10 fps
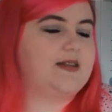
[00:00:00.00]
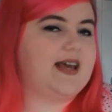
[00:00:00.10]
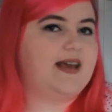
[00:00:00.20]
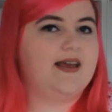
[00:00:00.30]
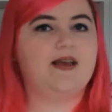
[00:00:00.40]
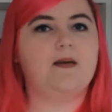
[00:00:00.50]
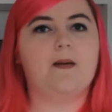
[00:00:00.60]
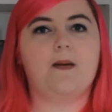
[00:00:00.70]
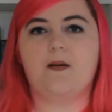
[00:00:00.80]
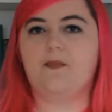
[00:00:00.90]
with it,
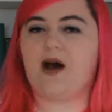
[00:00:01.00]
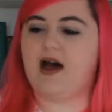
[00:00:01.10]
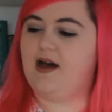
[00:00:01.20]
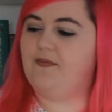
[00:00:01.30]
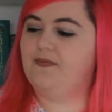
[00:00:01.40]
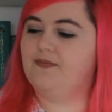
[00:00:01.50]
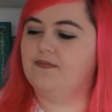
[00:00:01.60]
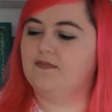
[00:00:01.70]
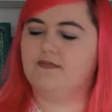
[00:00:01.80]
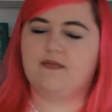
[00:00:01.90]
but
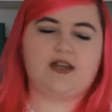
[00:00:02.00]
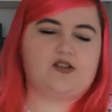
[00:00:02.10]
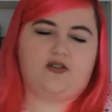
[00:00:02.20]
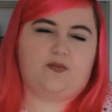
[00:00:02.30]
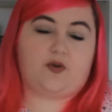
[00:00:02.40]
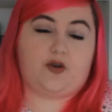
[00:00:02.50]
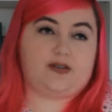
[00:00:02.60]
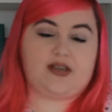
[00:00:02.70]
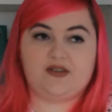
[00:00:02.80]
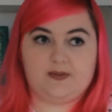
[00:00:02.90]
I saw the book,
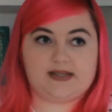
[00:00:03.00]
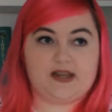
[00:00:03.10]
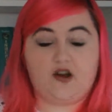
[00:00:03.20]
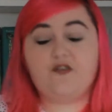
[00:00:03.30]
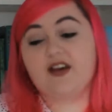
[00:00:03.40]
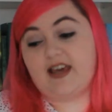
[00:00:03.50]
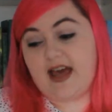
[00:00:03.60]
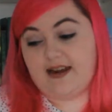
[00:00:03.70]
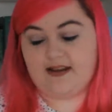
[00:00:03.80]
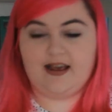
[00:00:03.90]
70% off
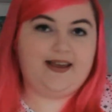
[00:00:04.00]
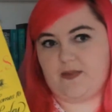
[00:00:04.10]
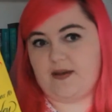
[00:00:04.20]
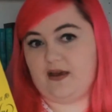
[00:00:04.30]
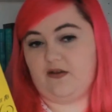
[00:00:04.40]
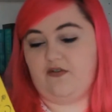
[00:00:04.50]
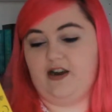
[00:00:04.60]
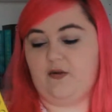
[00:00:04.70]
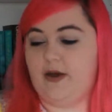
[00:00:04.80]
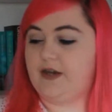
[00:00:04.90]
again. It might be a
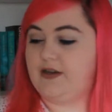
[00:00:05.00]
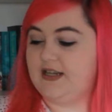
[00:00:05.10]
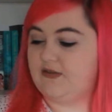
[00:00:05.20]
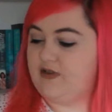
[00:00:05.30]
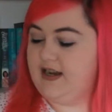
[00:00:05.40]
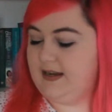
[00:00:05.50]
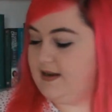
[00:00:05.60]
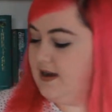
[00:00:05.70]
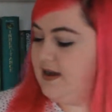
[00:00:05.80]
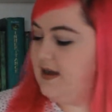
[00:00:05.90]
really quick, nice read
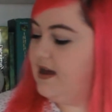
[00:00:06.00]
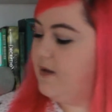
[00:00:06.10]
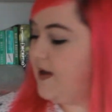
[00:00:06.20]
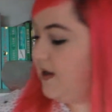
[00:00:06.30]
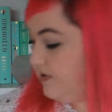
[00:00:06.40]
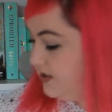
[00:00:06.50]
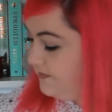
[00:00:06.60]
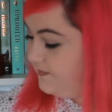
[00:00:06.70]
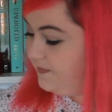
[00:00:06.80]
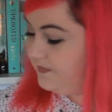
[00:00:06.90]
about
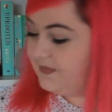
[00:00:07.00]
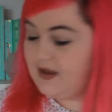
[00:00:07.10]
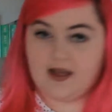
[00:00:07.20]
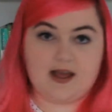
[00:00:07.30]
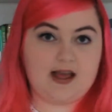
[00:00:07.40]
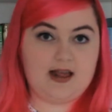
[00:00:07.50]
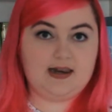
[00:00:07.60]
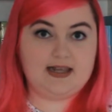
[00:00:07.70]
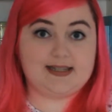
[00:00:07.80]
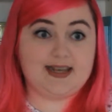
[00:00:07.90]

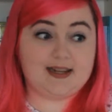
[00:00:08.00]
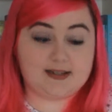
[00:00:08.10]
Lizzie and